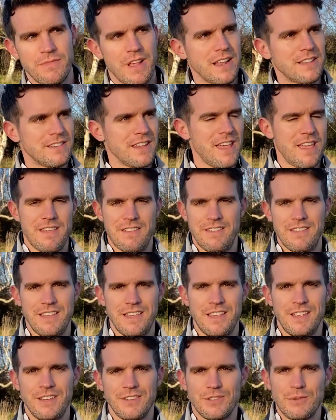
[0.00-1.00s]
That's it.
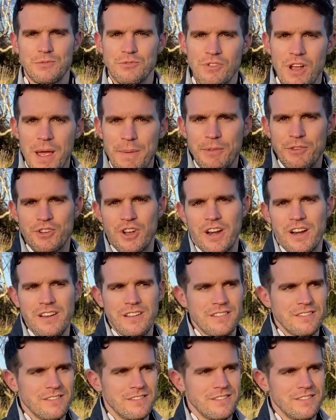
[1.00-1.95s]
Subscribe to the channel,